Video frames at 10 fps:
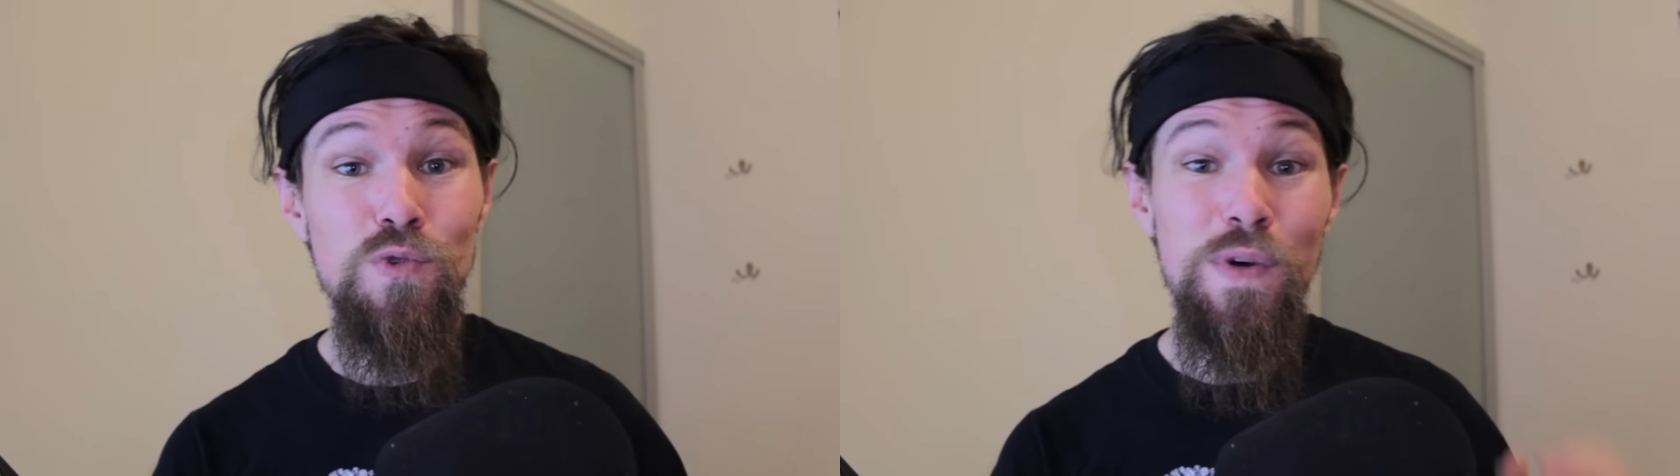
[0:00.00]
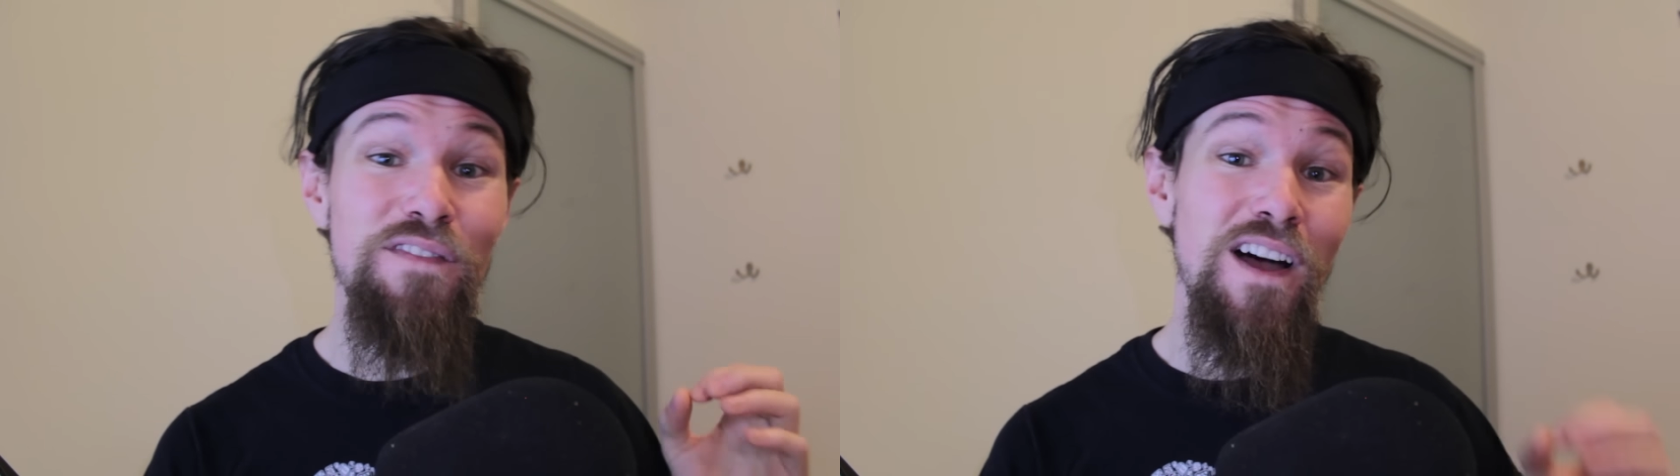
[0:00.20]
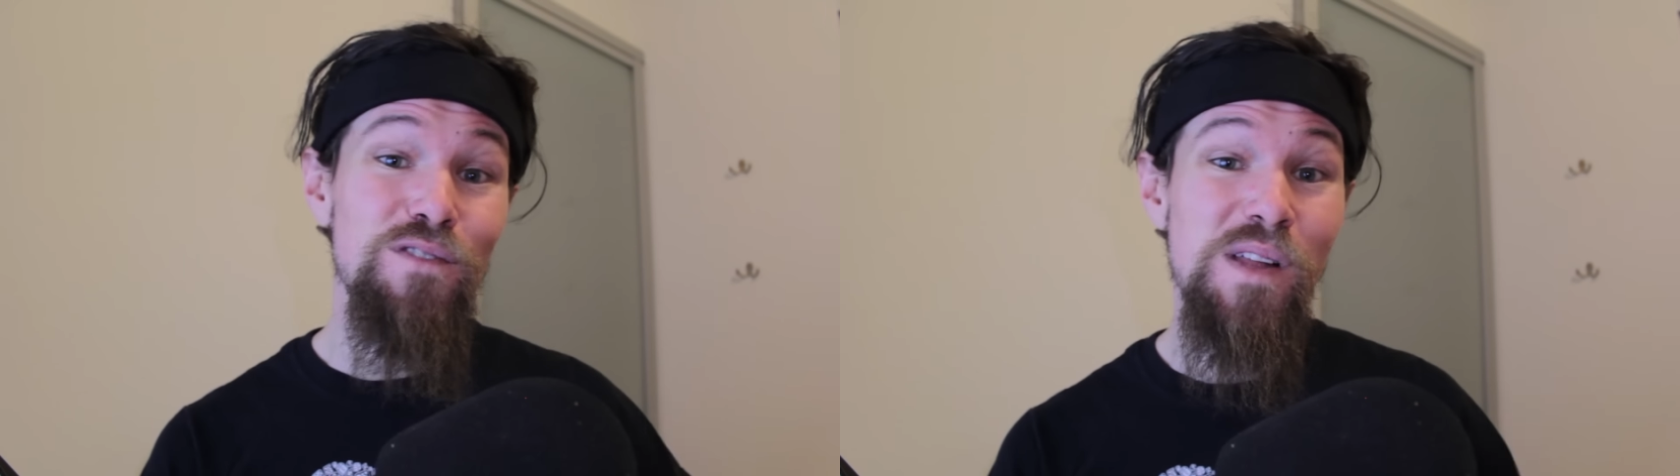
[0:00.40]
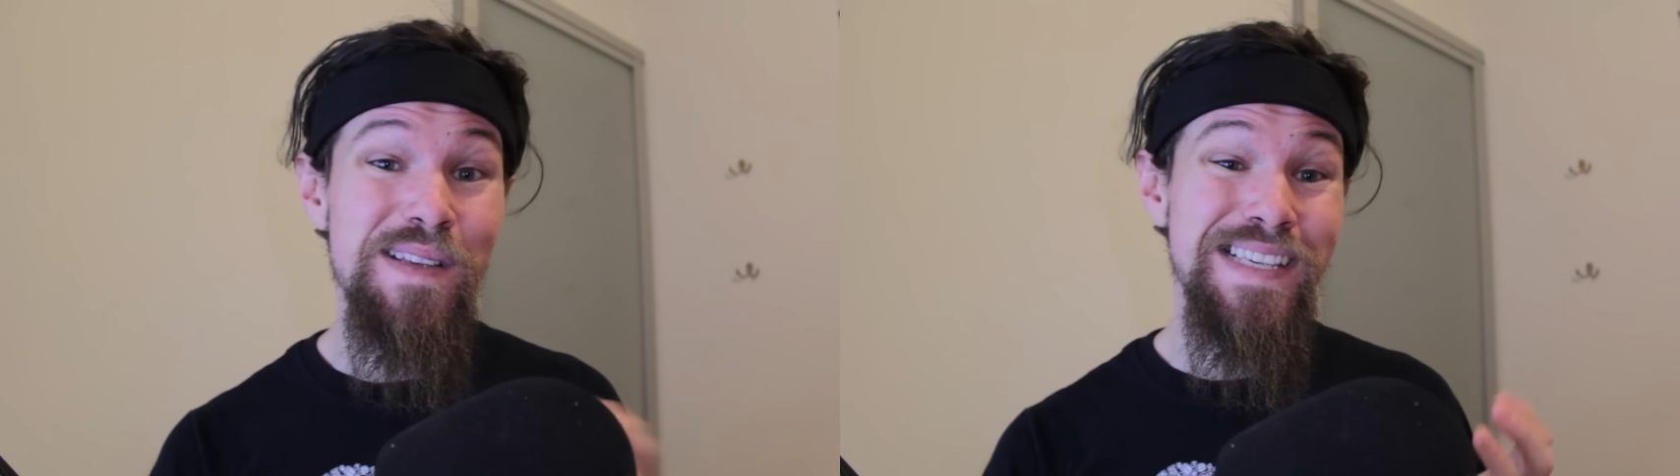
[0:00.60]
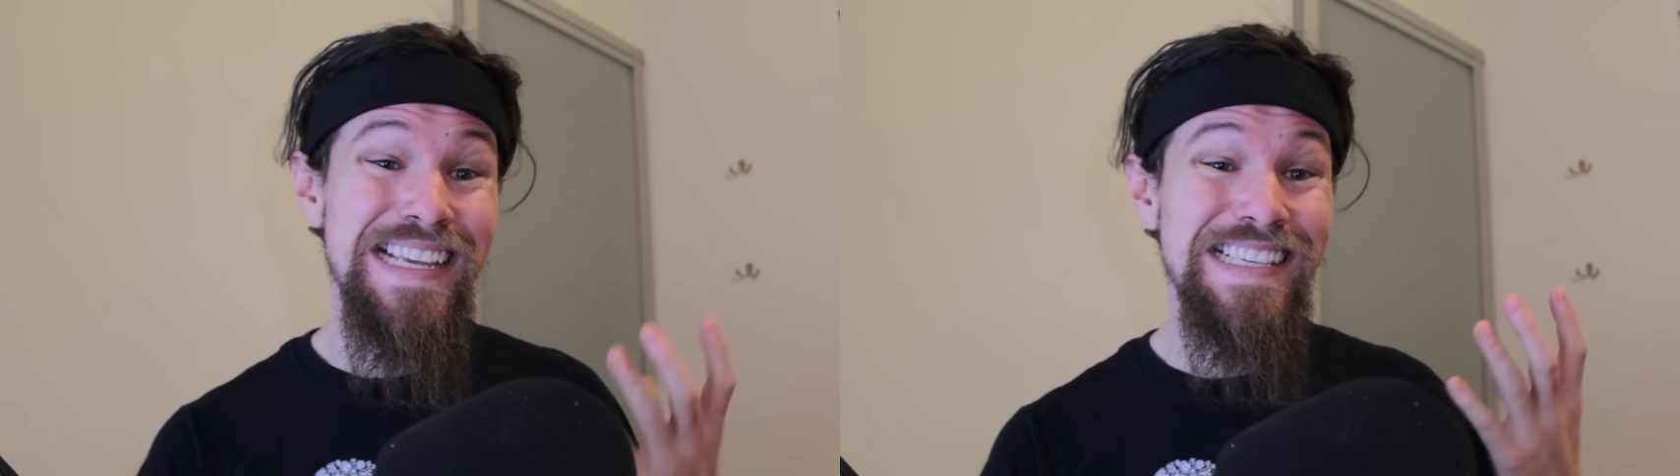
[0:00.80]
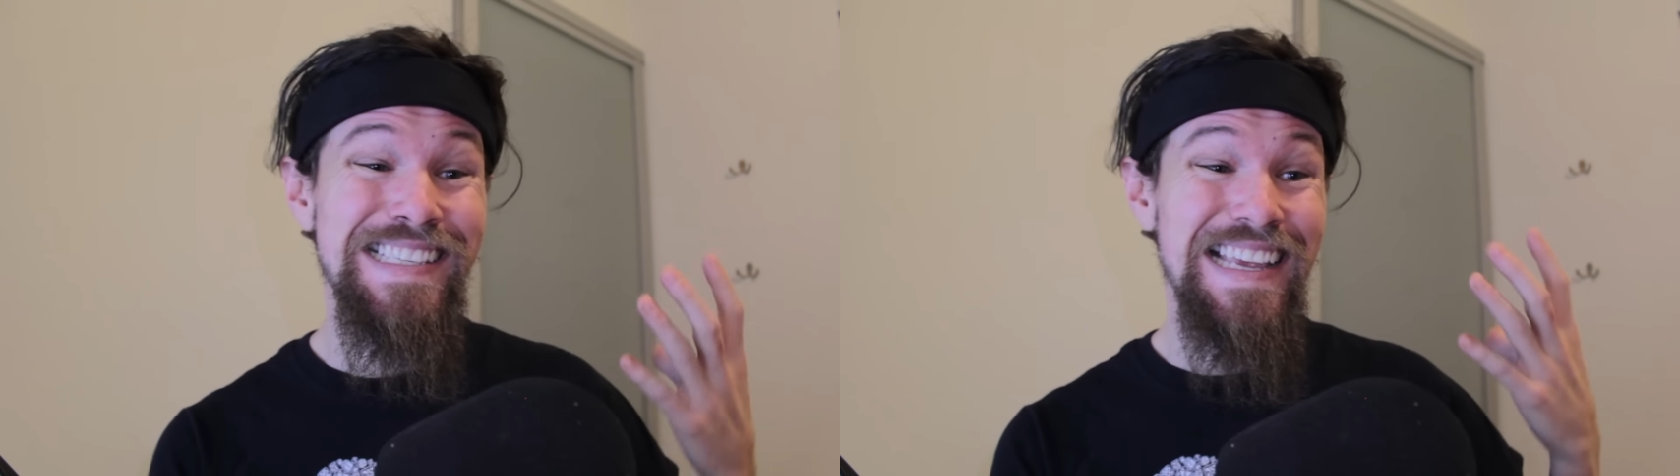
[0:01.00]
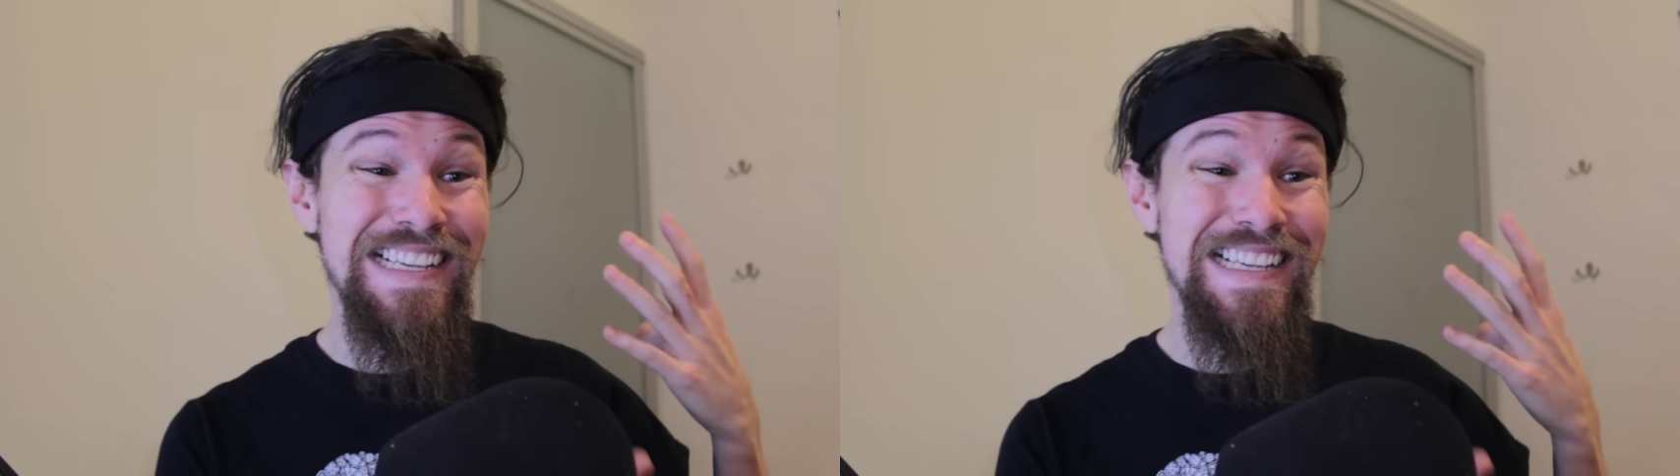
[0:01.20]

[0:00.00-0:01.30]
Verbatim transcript: $25 is